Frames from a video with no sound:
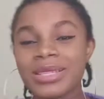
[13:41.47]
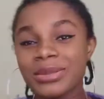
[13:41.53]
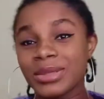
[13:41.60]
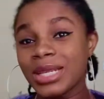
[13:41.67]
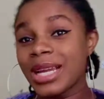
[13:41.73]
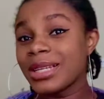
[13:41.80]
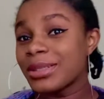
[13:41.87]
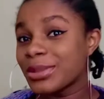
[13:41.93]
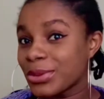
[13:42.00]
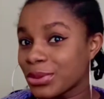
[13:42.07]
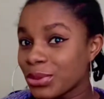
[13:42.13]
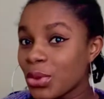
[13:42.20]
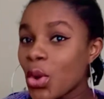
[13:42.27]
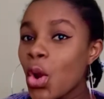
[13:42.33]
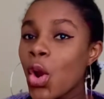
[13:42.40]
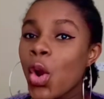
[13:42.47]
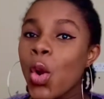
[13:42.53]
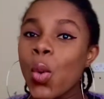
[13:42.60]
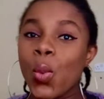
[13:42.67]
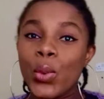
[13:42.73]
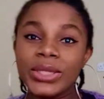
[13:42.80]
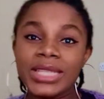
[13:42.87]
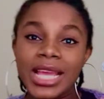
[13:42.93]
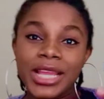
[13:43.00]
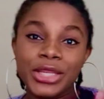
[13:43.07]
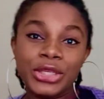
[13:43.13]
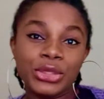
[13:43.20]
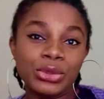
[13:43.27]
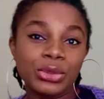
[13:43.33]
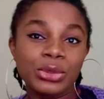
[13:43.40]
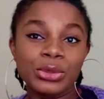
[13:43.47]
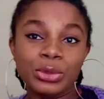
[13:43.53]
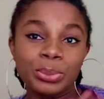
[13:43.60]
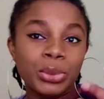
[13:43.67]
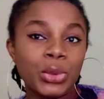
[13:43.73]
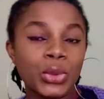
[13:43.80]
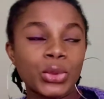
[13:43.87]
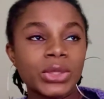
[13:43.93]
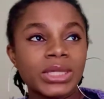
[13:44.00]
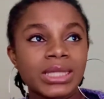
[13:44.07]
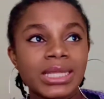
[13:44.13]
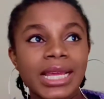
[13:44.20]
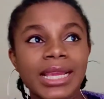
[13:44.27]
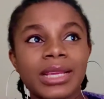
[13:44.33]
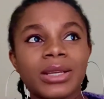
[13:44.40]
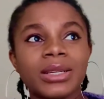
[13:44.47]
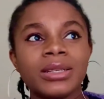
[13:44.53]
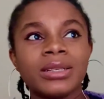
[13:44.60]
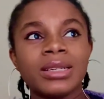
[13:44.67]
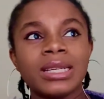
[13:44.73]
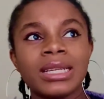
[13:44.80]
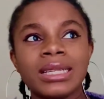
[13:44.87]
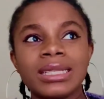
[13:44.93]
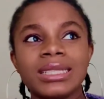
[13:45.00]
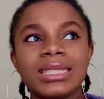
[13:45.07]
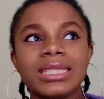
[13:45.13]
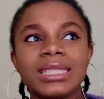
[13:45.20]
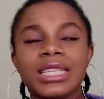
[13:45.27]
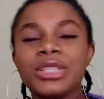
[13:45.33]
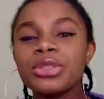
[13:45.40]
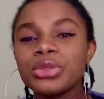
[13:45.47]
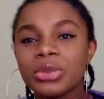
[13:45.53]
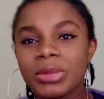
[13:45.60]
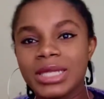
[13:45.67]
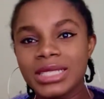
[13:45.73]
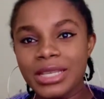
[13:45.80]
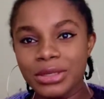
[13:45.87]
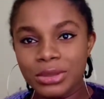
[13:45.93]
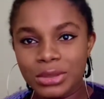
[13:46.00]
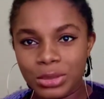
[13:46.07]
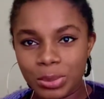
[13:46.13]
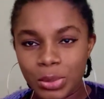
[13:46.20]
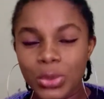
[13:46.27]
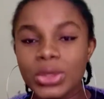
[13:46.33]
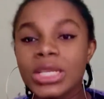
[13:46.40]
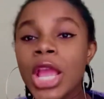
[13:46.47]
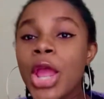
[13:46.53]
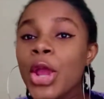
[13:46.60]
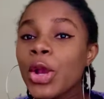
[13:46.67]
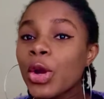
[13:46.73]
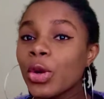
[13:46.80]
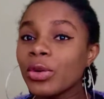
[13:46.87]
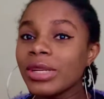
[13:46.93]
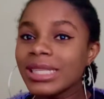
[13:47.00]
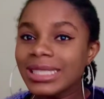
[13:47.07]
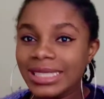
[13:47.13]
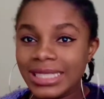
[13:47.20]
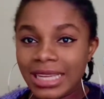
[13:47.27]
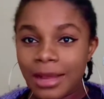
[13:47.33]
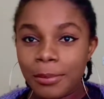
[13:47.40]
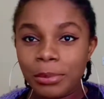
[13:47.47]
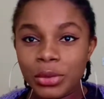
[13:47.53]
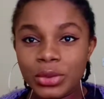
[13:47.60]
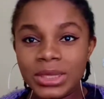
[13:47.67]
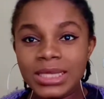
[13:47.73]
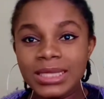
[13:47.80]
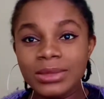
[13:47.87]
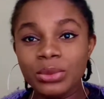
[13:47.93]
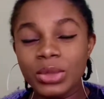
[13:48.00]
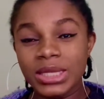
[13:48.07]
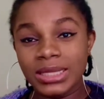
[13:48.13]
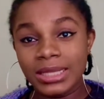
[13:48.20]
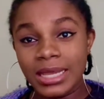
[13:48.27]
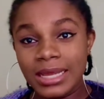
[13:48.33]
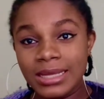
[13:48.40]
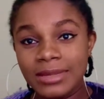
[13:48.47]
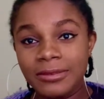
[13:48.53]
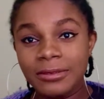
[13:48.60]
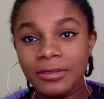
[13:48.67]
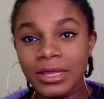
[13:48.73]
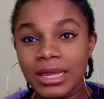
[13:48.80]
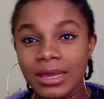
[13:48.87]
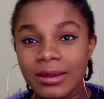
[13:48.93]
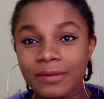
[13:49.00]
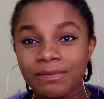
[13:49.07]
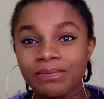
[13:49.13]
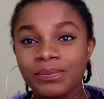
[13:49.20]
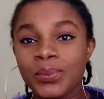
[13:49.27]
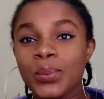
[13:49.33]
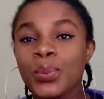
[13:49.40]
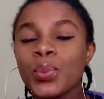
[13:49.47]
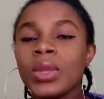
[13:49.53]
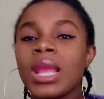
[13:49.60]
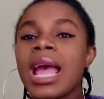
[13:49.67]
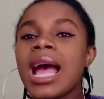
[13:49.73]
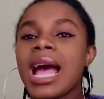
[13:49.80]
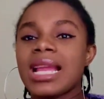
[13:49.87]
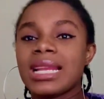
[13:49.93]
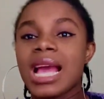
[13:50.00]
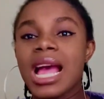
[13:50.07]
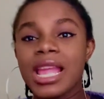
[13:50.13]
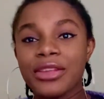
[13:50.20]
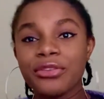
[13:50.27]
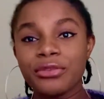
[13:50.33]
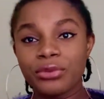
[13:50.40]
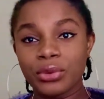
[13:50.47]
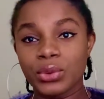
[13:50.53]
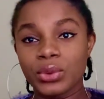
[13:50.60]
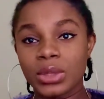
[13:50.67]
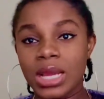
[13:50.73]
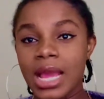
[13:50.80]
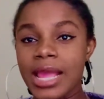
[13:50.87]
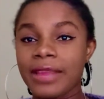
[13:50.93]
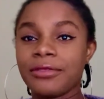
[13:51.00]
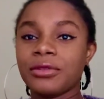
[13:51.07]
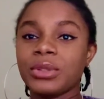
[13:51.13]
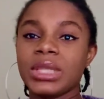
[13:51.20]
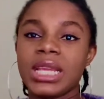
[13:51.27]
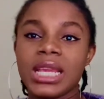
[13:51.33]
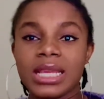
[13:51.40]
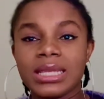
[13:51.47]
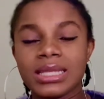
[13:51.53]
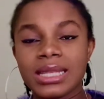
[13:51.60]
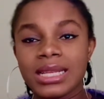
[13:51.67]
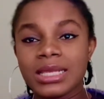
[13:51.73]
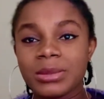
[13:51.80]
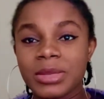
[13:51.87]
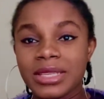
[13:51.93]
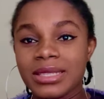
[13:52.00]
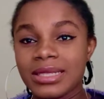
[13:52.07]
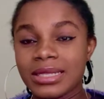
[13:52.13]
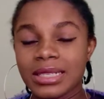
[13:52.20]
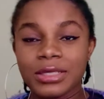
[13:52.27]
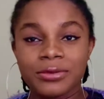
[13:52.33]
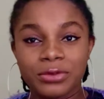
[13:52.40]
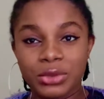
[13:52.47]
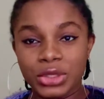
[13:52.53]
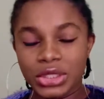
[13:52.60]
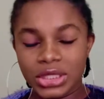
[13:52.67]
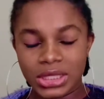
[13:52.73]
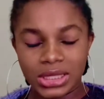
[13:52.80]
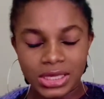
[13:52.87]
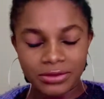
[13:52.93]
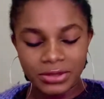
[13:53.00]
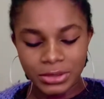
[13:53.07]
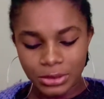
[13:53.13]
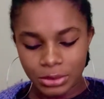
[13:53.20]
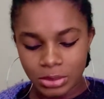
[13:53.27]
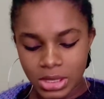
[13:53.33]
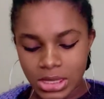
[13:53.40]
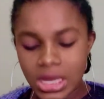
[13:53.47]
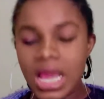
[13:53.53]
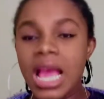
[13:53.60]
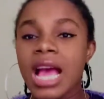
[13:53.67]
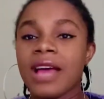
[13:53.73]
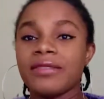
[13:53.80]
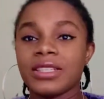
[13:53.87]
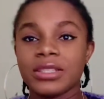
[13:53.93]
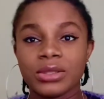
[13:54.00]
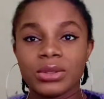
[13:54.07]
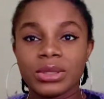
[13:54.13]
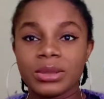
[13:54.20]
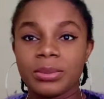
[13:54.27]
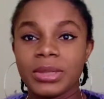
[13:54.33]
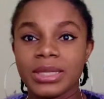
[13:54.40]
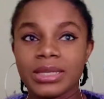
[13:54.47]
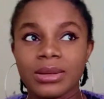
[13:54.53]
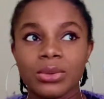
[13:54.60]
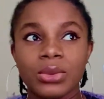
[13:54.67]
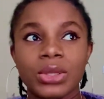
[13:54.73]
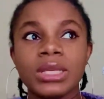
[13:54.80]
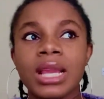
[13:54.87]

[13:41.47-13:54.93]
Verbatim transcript: regards to what I used to post, like the instrument I used to post. Currently, I'm posting with a, a an iPhone, iPhone 8. That's my sister's phone. She gave it to me after she got a better one